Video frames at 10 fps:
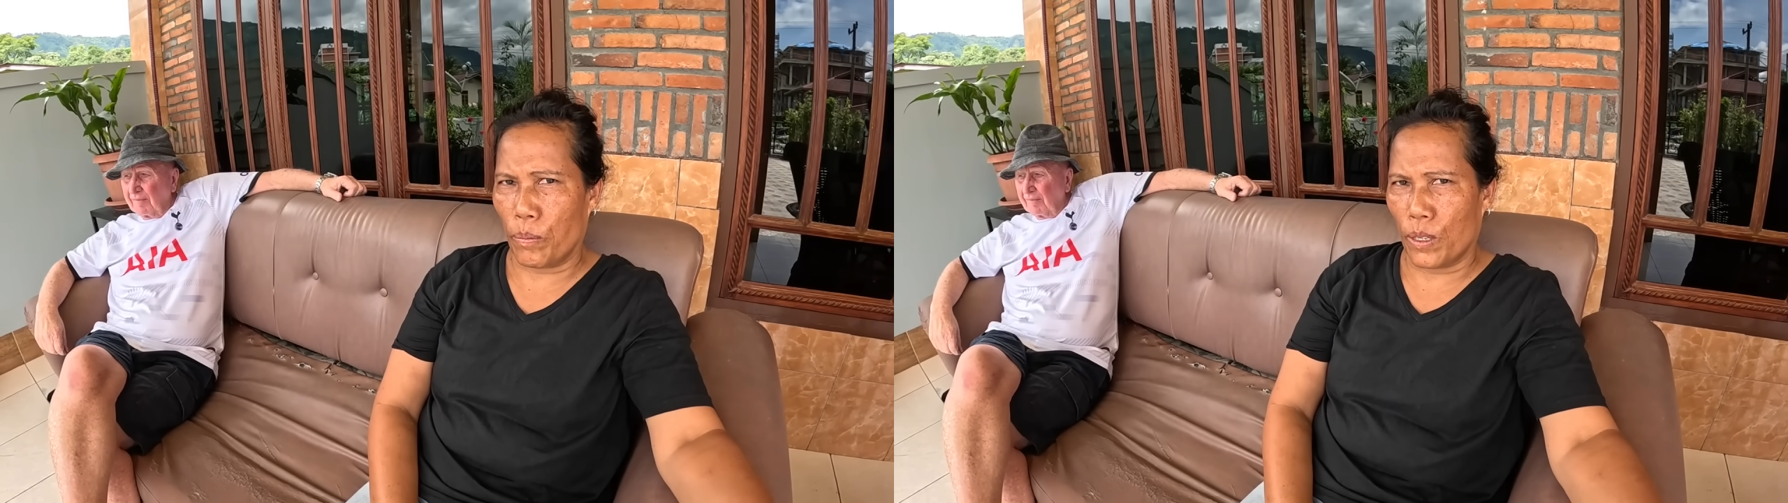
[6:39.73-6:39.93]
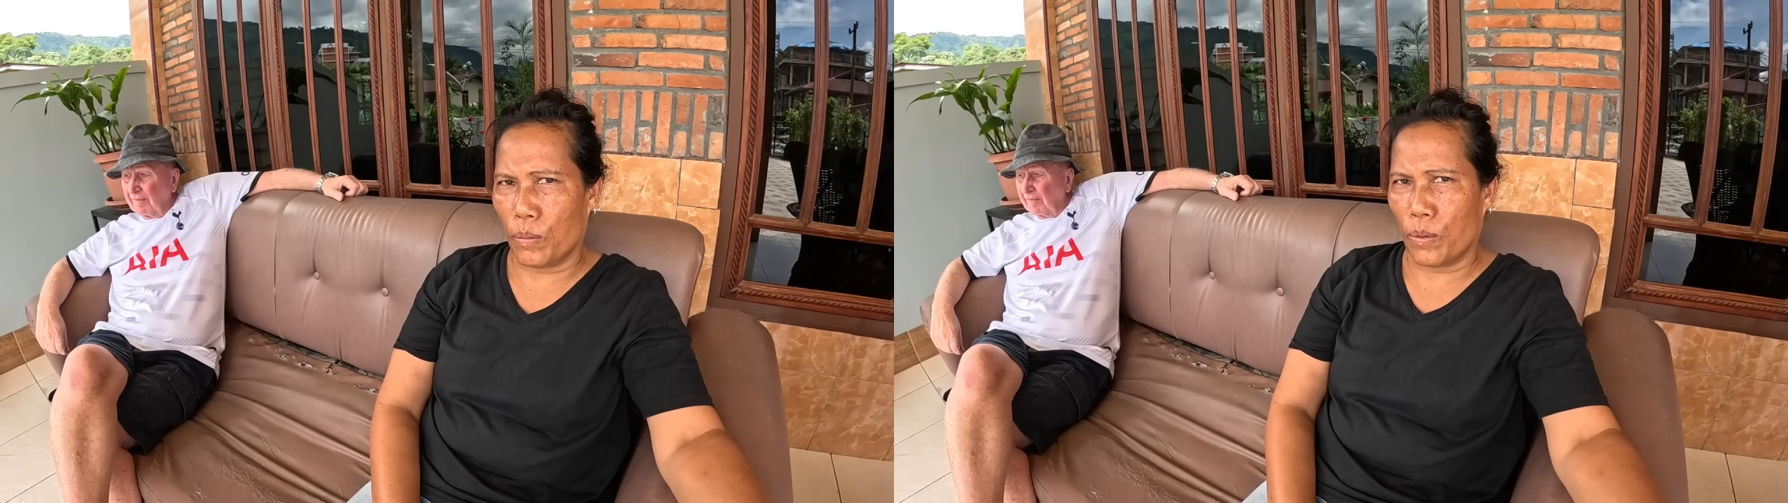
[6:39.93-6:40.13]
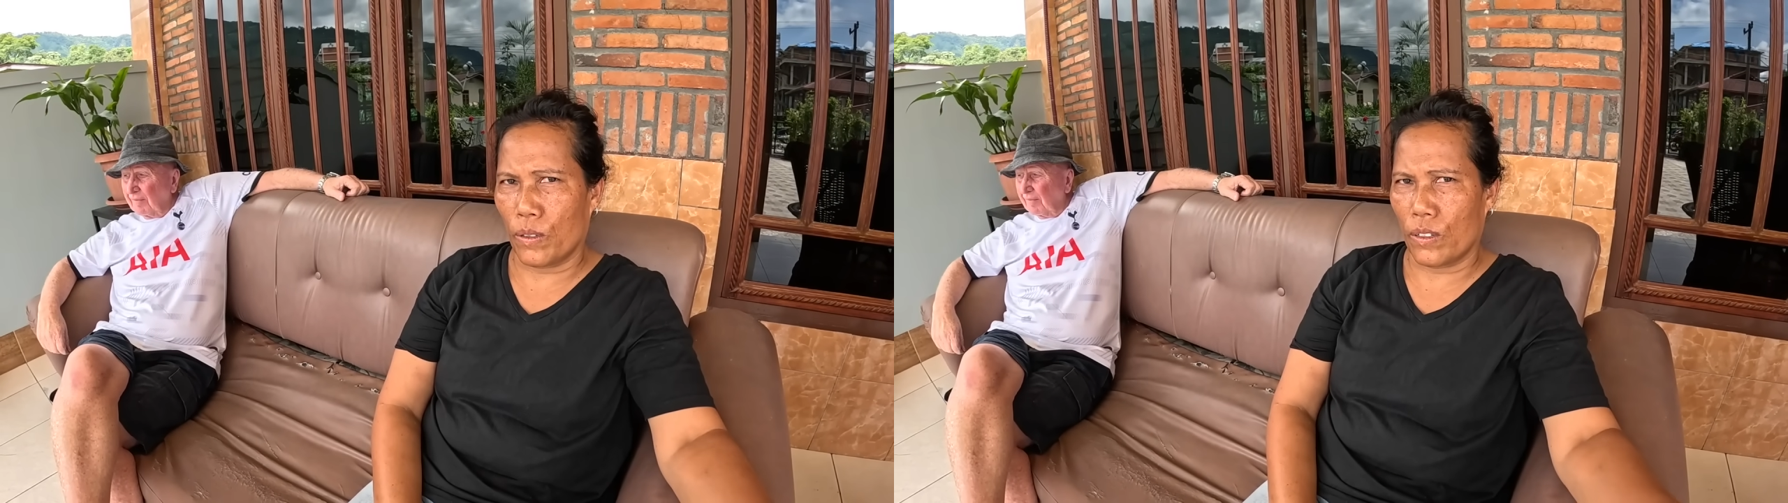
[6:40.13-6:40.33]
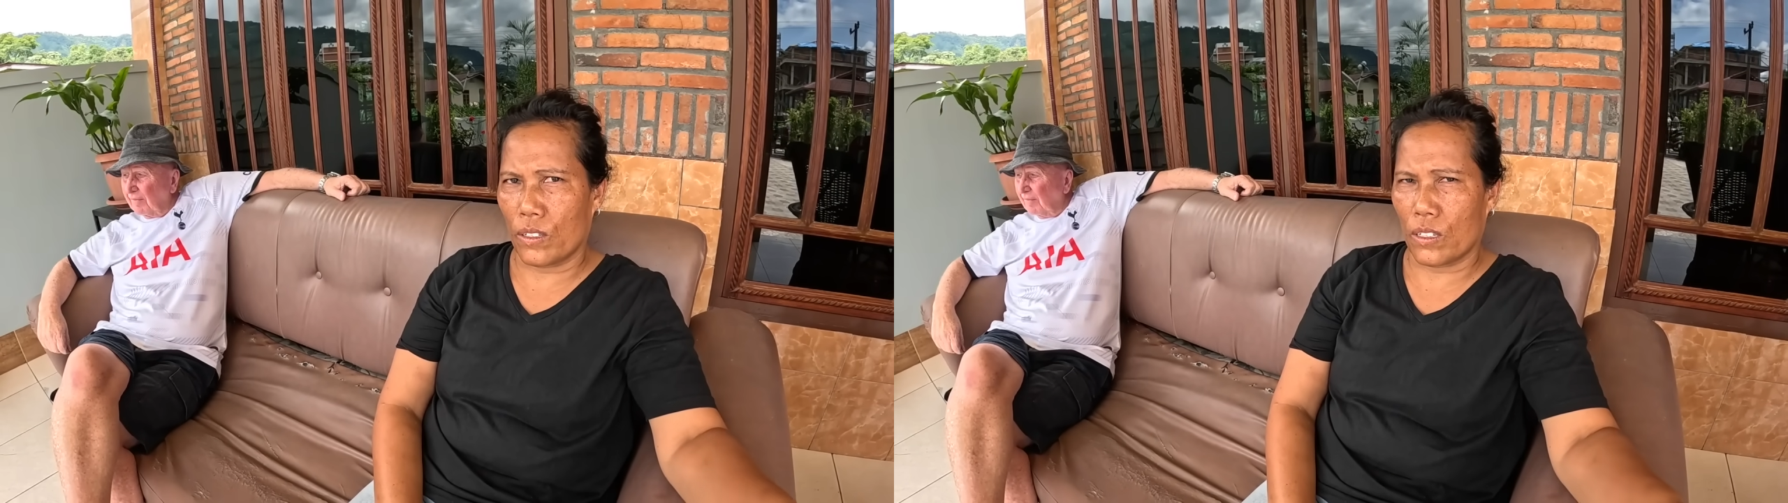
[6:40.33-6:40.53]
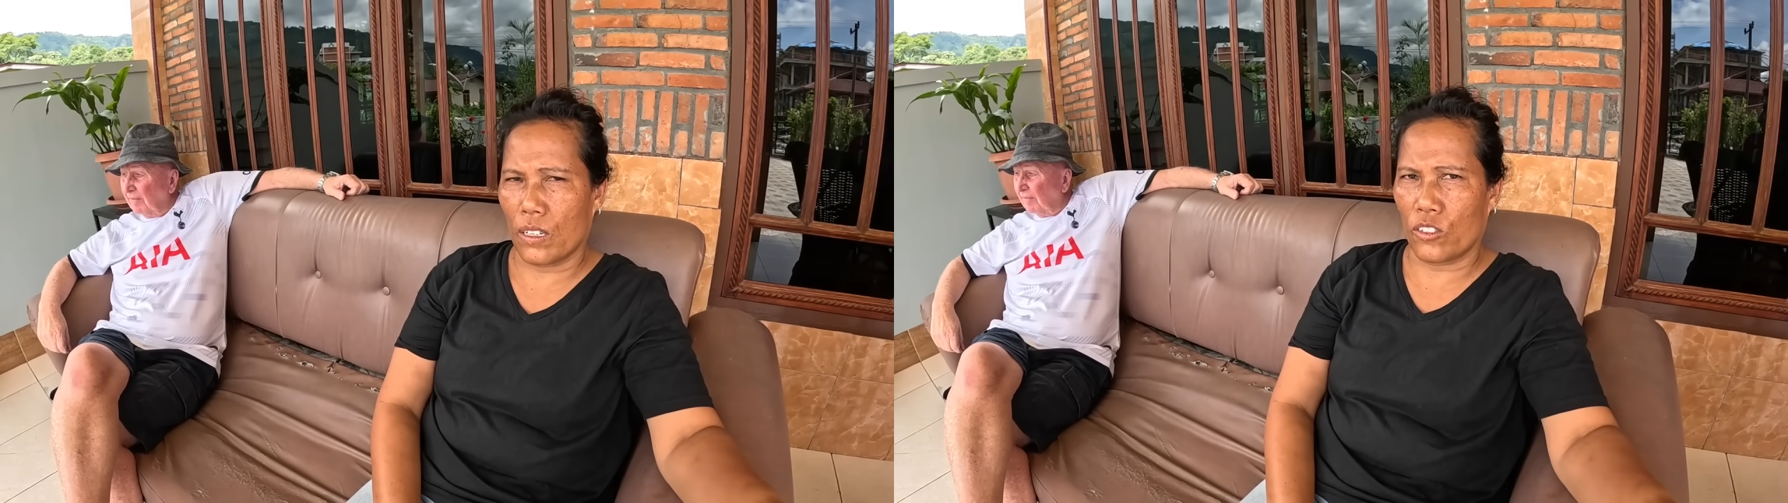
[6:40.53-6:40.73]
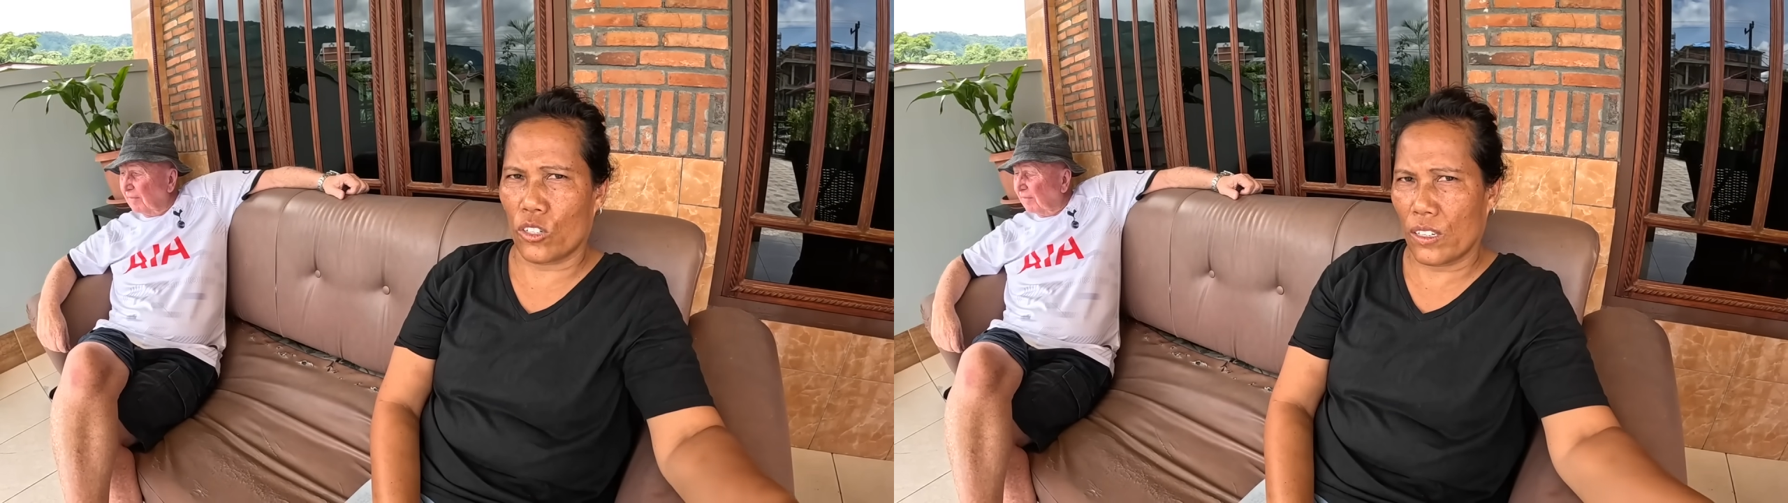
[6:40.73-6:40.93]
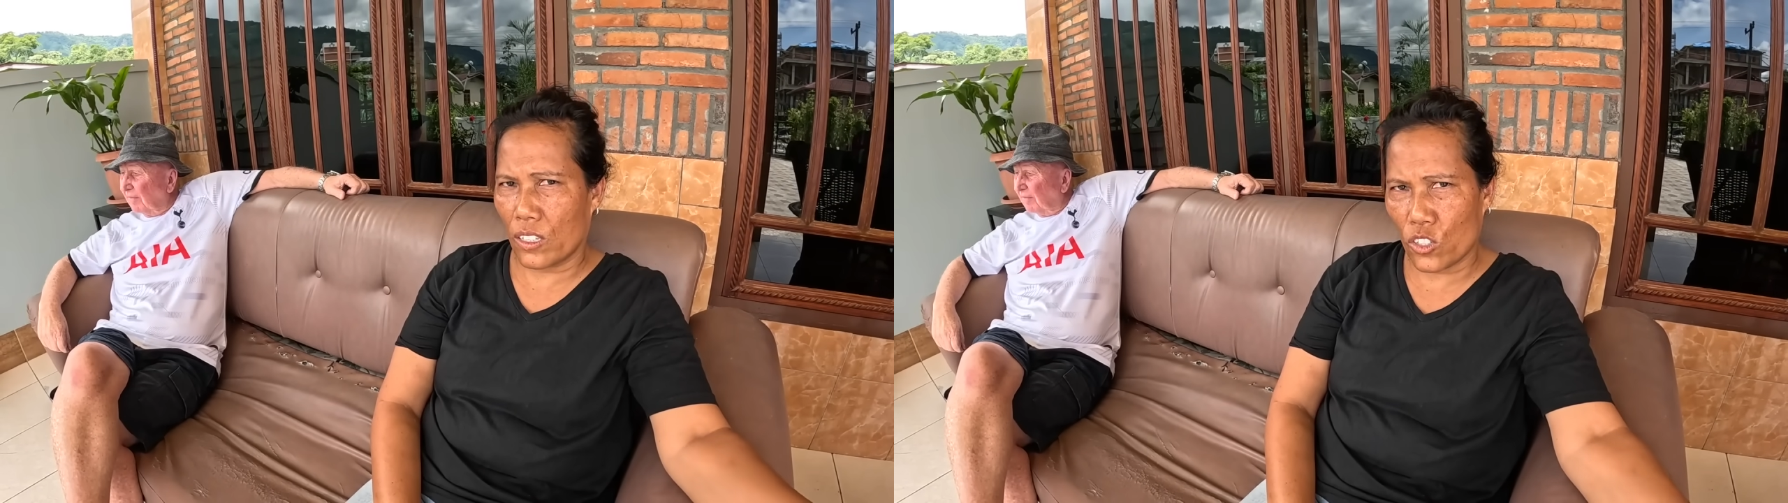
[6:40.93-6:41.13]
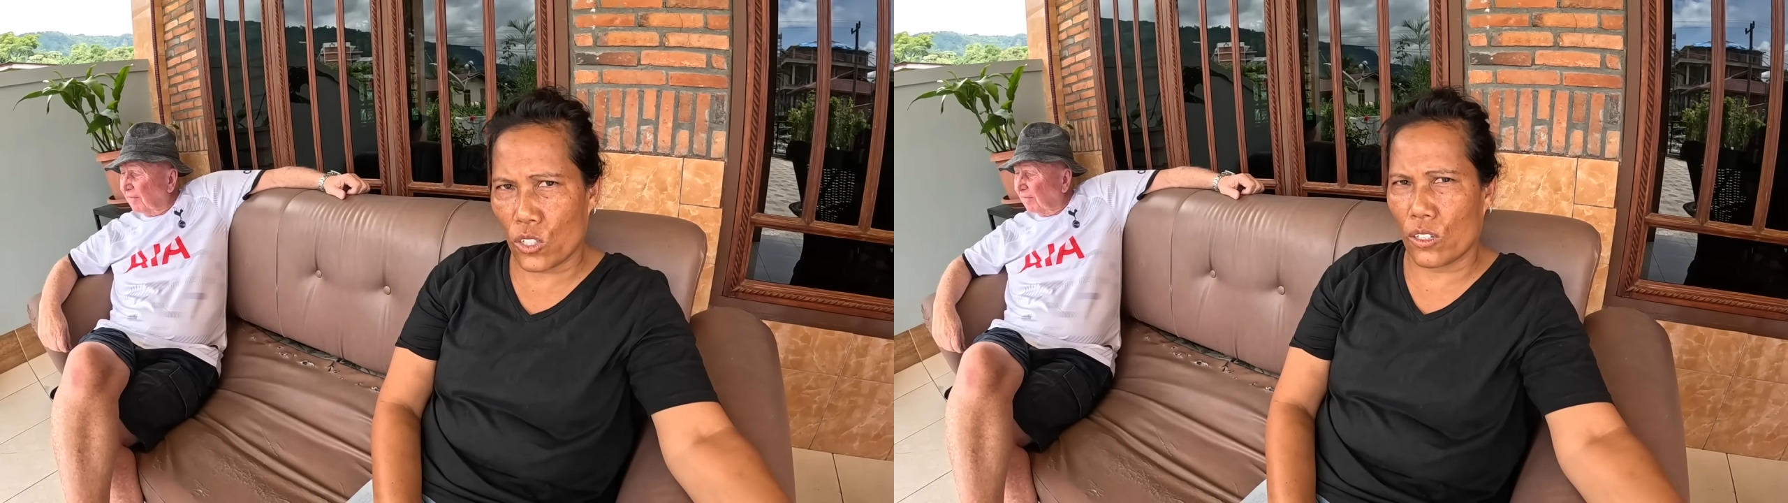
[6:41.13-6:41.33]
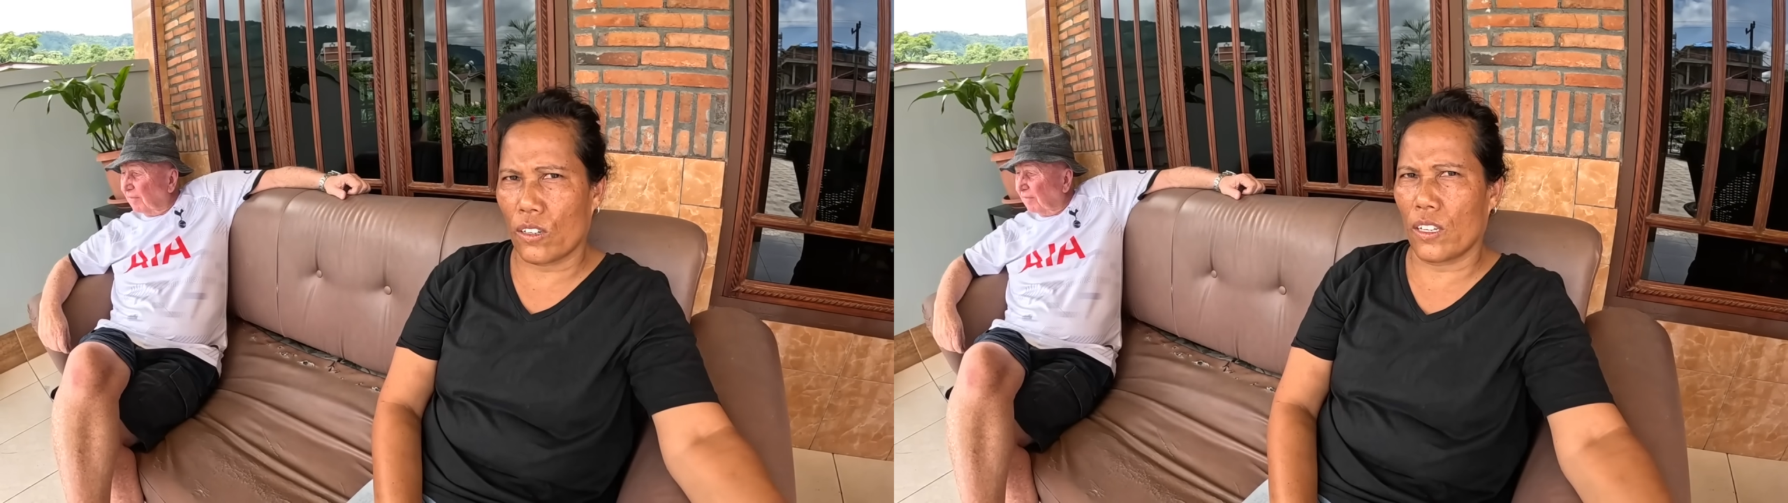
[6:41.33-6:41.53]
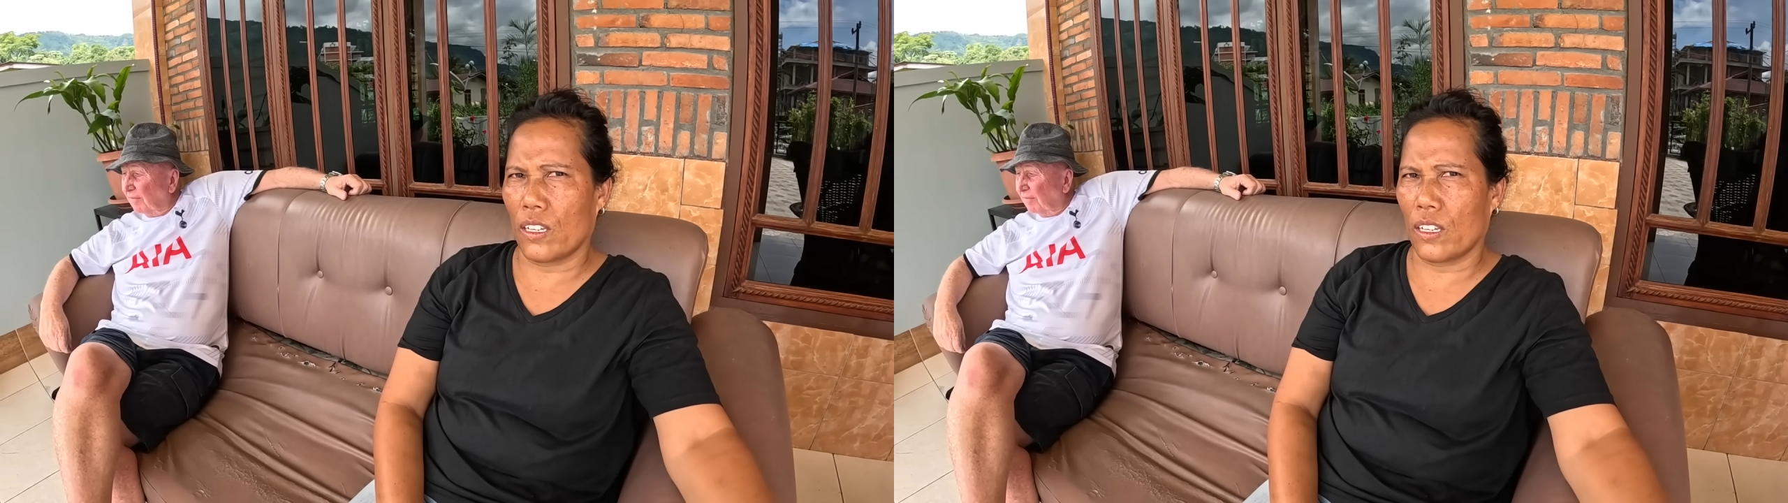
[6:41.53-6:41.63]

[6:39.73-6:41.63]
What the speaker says: peoples and traditional